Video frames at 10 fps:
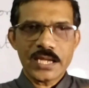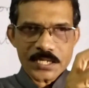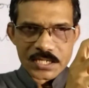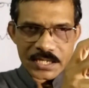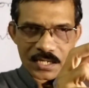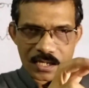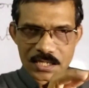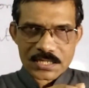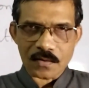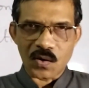It
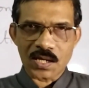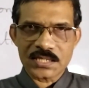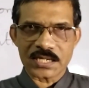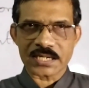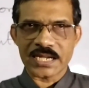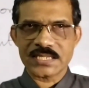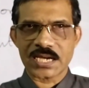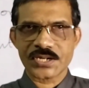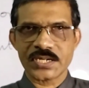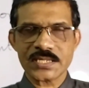records all the
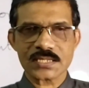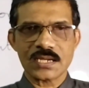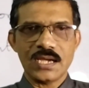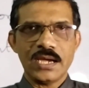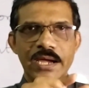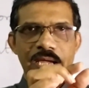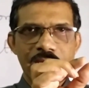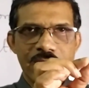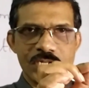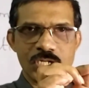transactions,
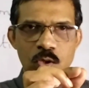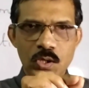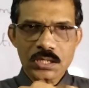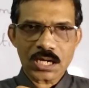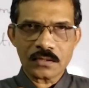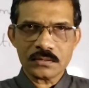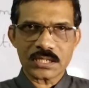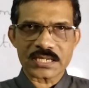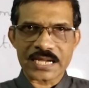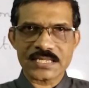it note down
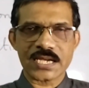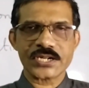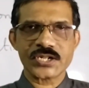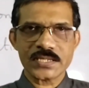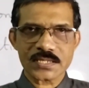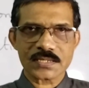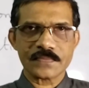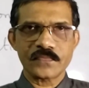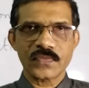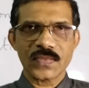the transactions,
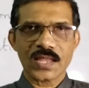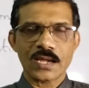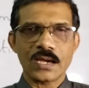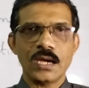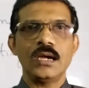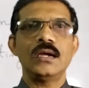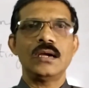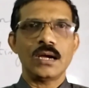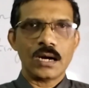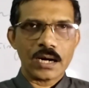
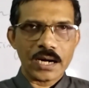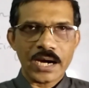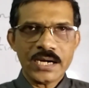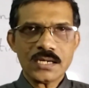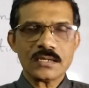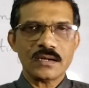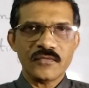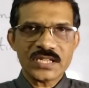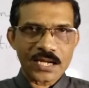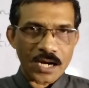and
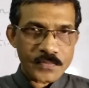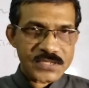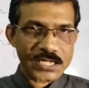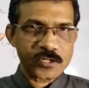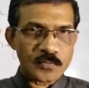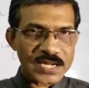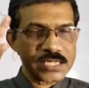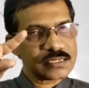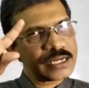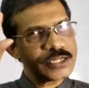with an objective.
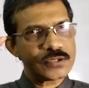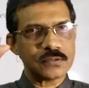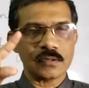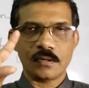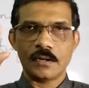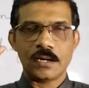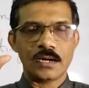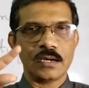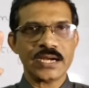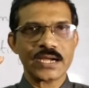Please try to
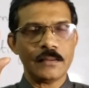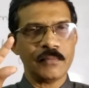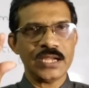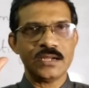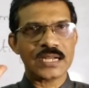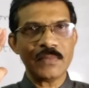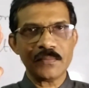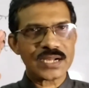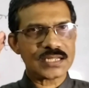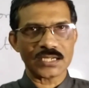
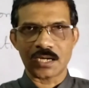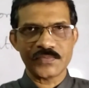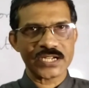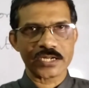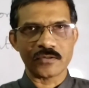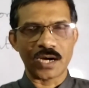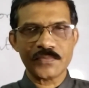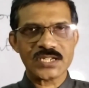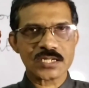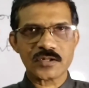remember that objective.
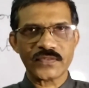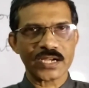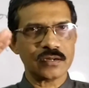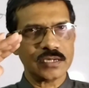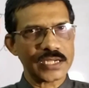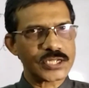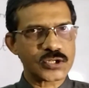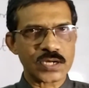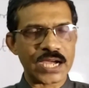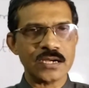Objective of accounting is
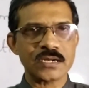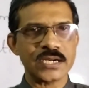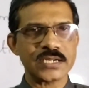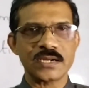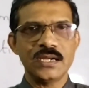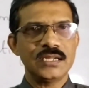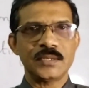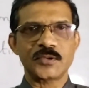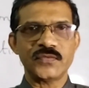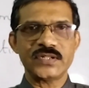to calculate the
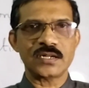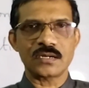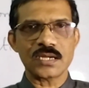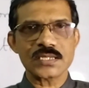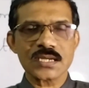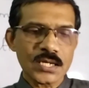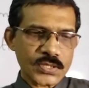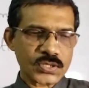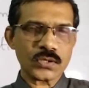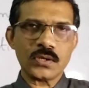profit or loss.
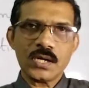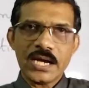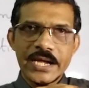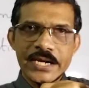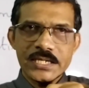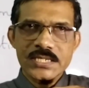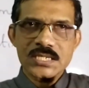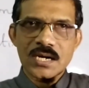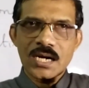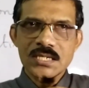So it
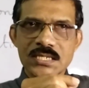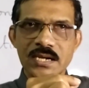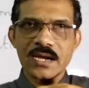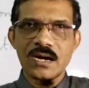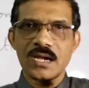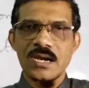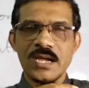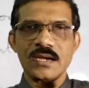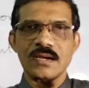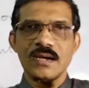starts
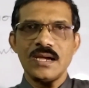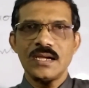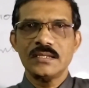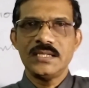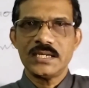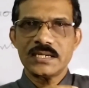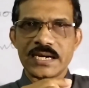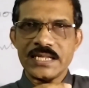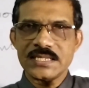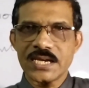recording the
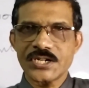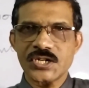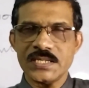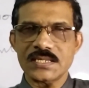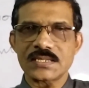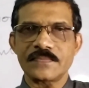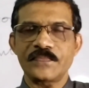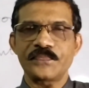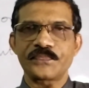transactions.